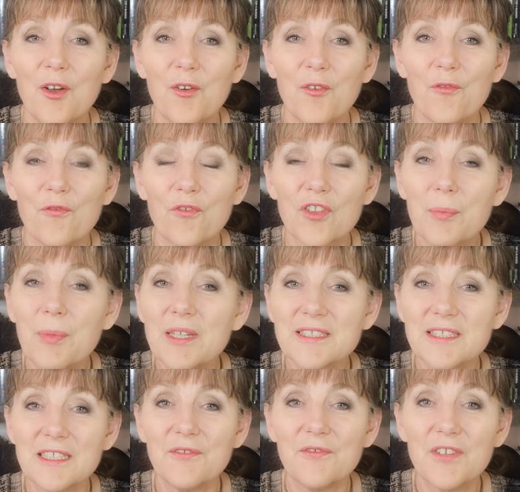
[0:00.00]
For the
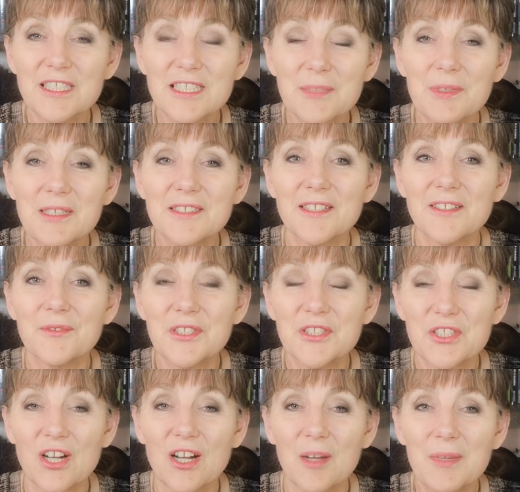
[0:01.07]
best investments and
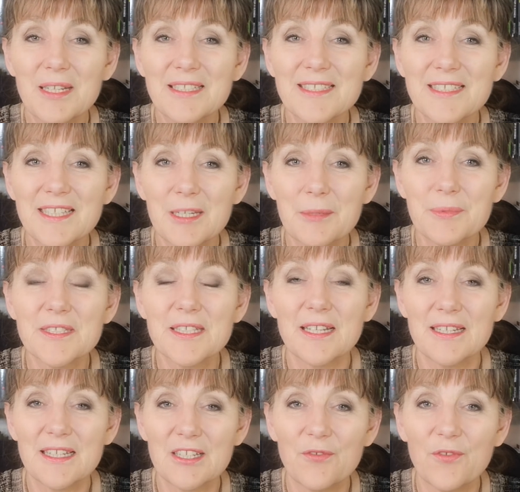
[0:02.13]
retirement tips and
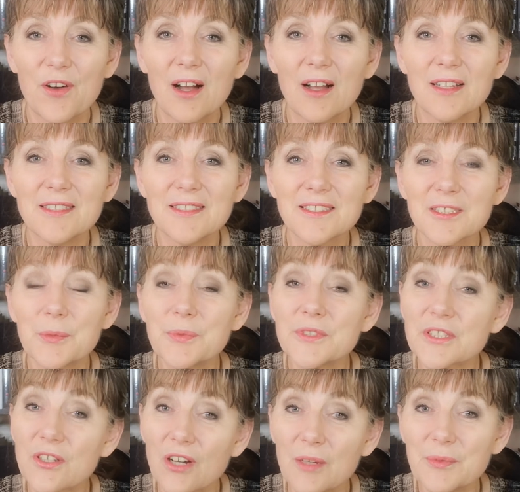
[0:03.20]
advice,
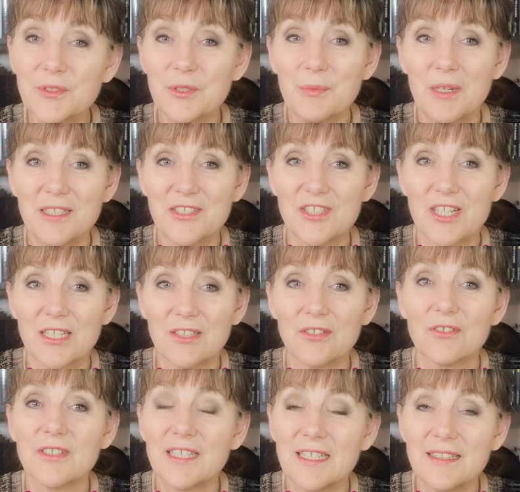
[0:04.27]
subscribe to my
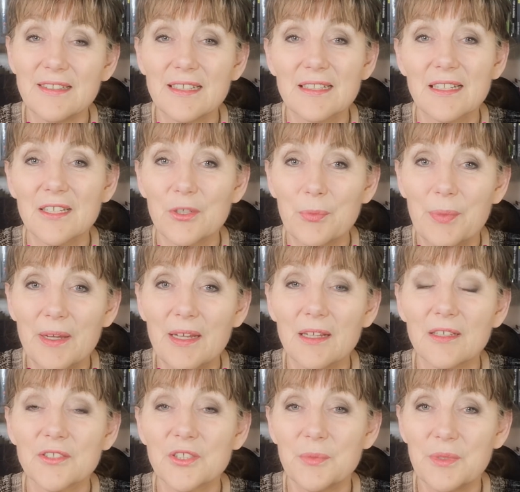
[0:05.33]
channel. Hit that little bell
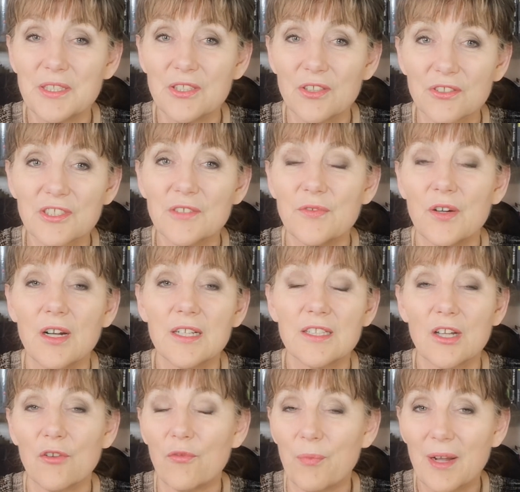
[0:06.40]
to be notified
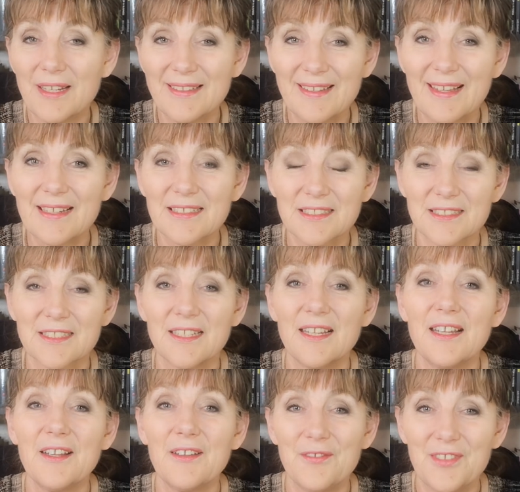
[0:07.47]
of my next
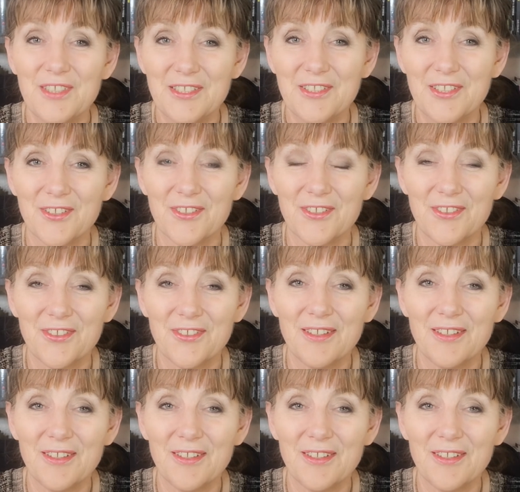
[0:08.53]
video.